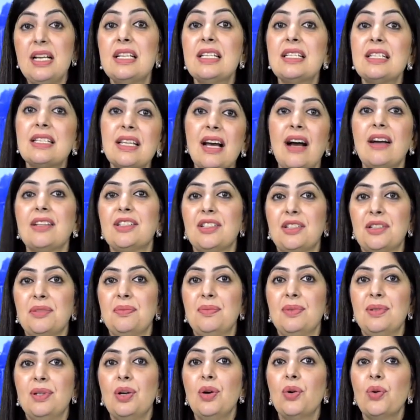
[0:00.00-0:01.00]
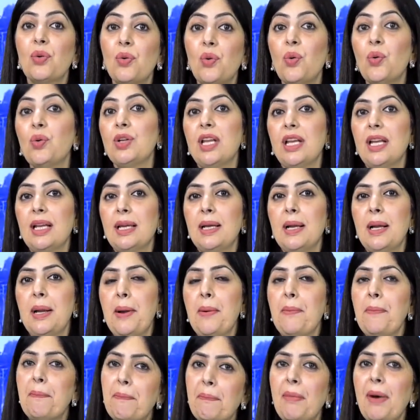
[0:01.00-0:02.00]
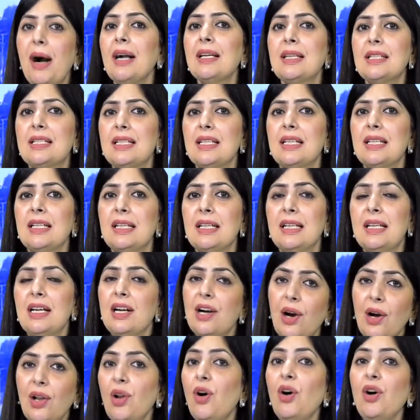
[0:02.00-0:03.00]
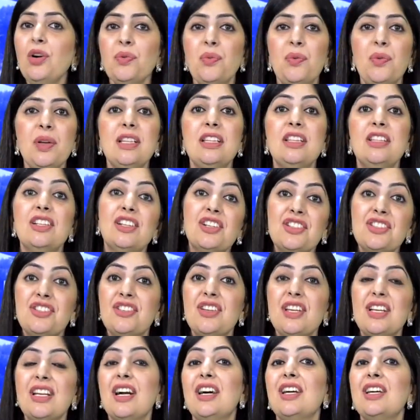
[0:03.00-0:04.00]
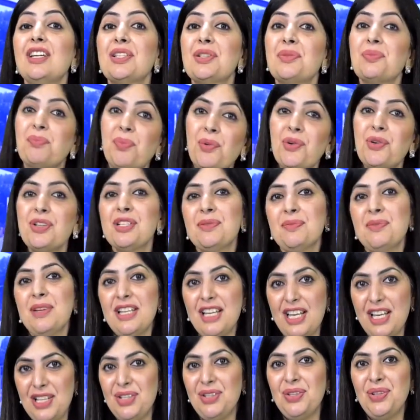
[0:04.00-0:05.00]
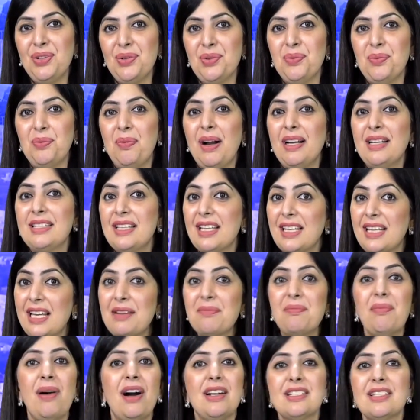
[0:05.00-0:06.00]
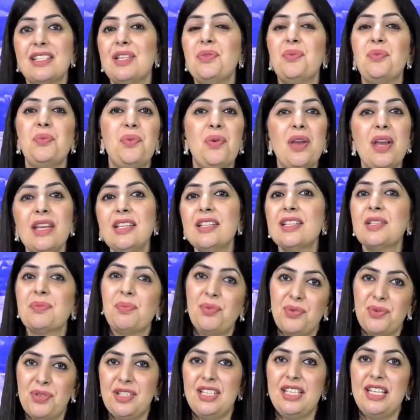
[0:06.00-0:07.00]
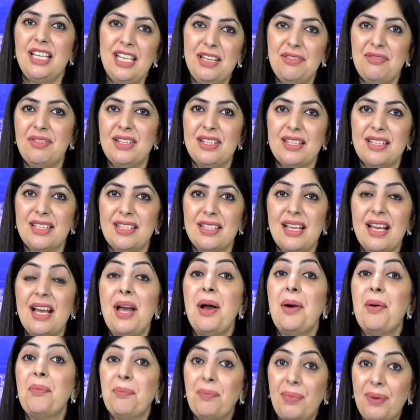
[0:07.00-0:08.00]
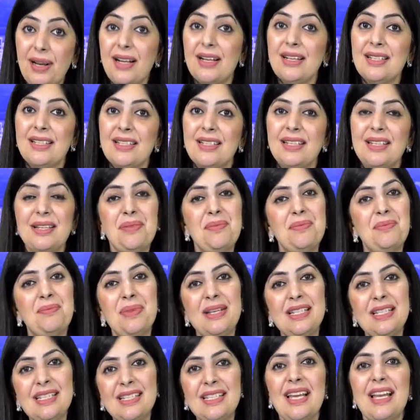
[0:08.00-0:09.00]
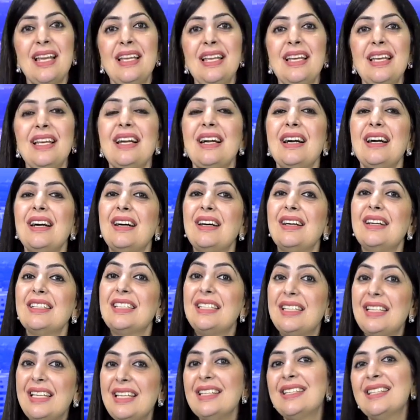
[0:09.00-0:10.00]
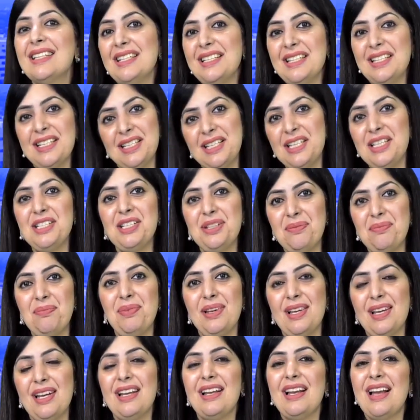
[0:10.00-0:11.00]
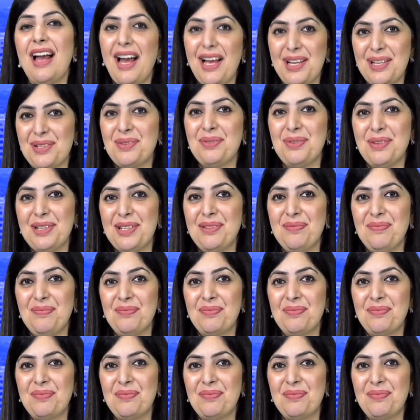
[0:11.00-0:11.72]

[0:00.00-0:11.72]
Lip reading: startup, coding, marketing, along with nurturing a sportsman in you by taking parts in various sports events, plus maintaining a decent CGPA as well.